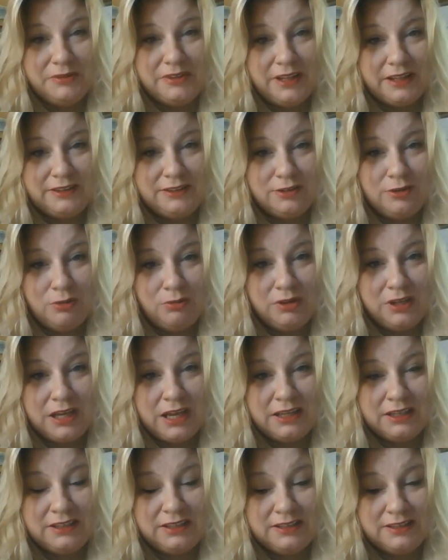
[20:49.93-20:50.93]
that's going
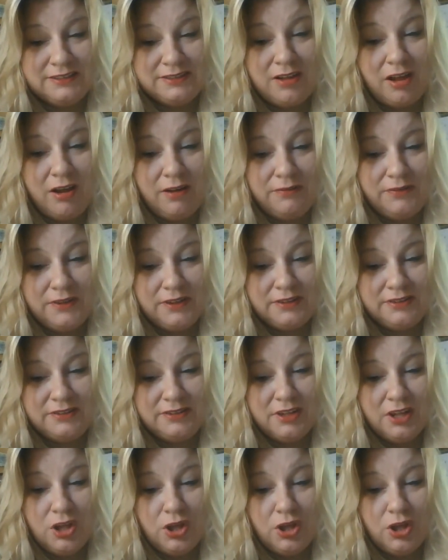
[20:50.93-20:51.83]
on in this office